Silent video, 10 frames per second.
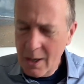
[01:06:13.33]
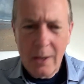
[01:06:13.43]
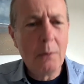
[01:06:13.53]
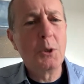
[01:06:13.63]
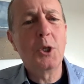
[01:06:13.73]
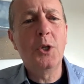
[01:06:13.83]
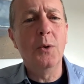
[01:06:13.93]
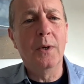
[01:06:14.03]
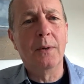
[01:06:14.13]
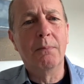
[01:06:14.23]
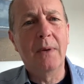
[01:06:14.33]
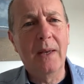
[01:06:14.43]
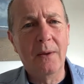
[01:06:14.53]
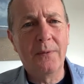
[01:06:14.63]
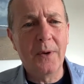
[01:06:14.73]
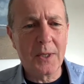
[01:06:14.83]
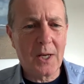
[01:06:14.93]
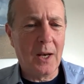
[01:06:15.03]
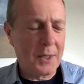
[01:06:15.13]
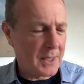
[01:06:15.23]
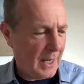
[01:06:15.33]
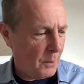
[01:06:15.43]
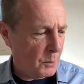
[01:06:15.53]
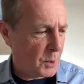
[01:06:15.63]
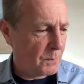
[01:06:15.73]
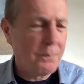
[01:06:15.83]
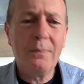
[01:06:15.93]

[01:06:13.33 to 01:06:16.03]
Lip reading: there was a steward in the first class lounge.